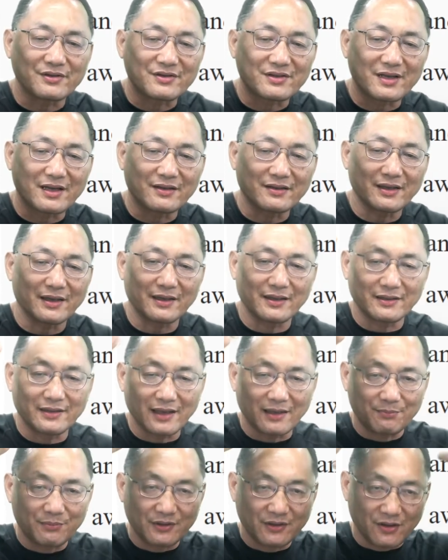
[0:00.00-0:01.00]

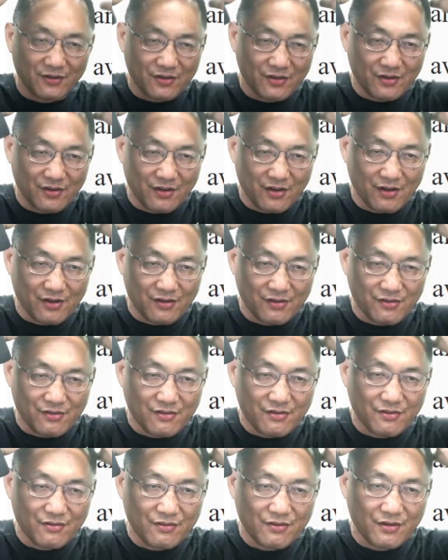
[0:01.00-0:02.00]
They put the
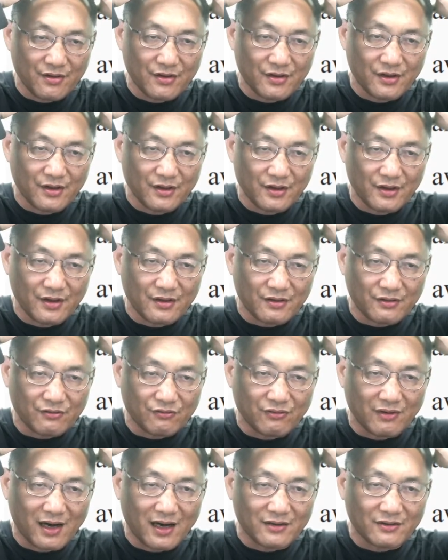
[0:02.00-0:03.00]

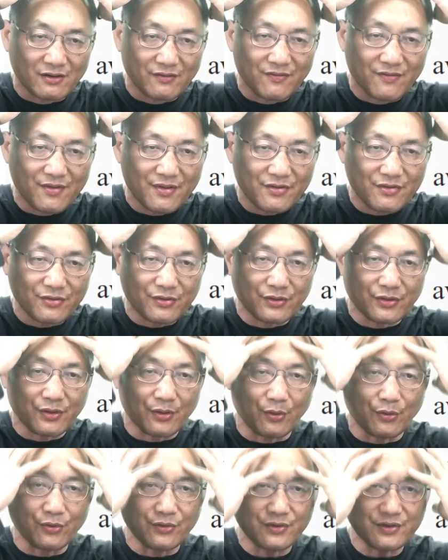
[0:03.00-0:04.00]
crown of
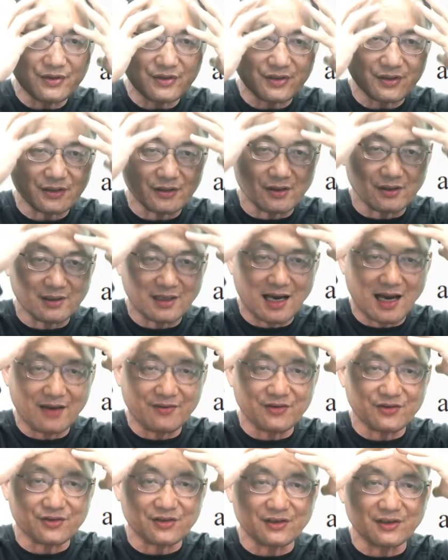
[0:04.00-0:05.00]
thorns. Now
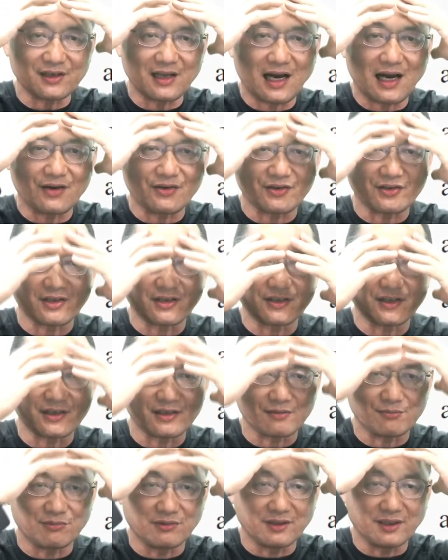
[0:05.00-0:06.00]
obviously now he's
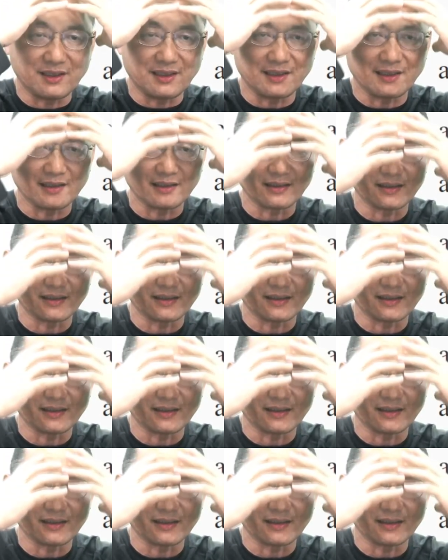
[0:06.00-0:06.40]
bleeding.